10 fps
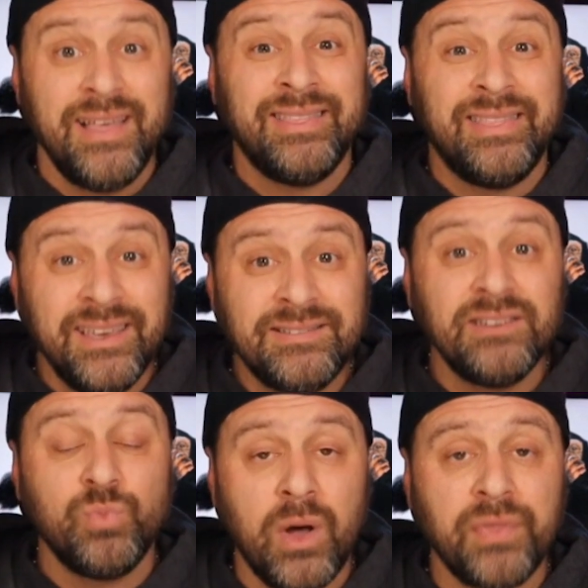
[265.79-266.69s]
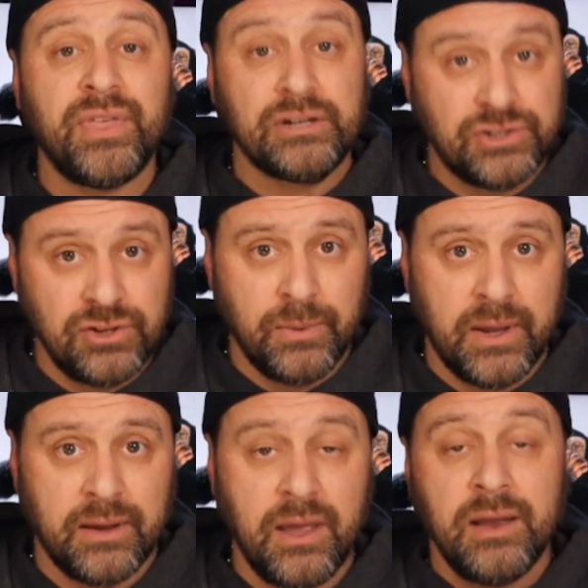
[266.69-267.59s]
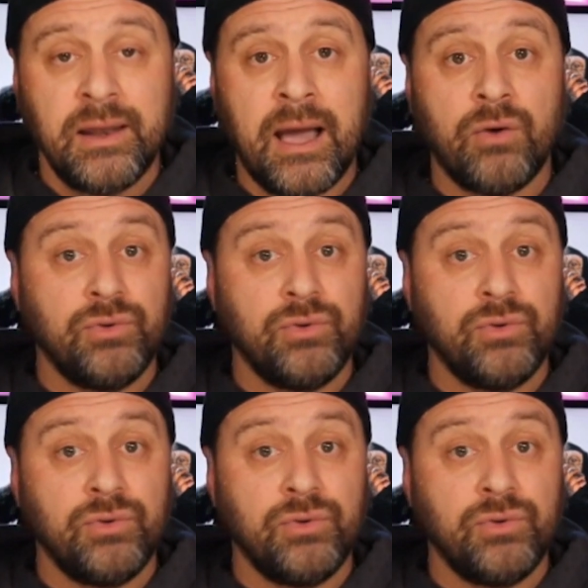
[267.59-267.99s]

This is what they're doing. Now,